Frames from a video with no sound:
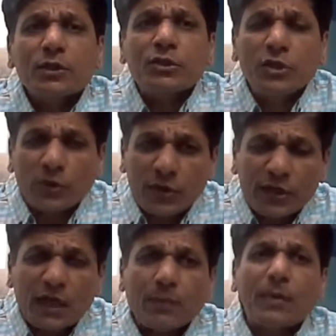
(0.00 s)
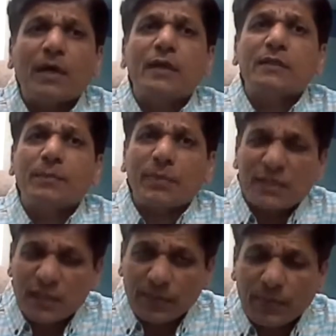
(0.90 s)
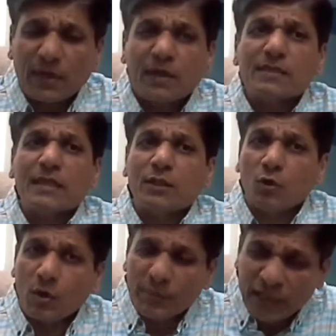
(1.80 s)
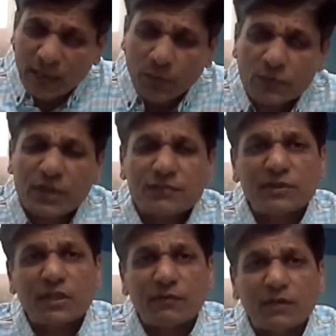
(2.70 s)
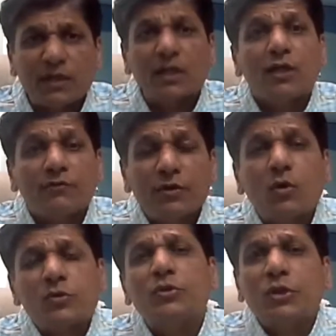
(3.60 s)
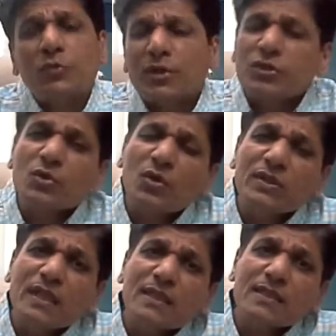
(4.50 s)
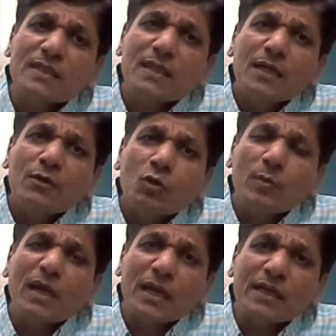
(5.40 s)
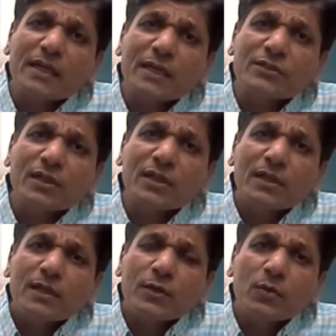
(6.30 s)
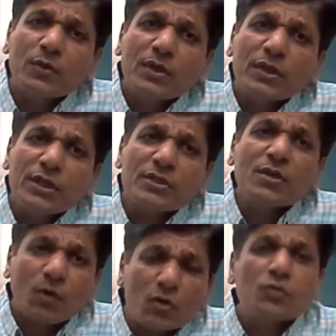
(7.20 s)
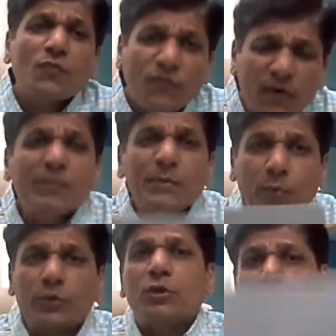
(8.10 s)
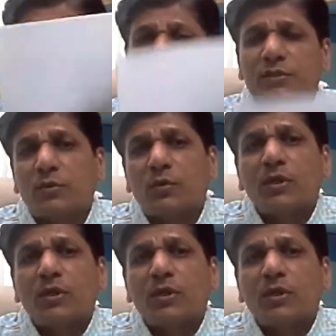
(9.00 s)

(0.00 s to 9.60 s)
theoretical part, the principles and the lawmaking process which is at work, we also need to ensure that this global architecture, is also firmly put into place,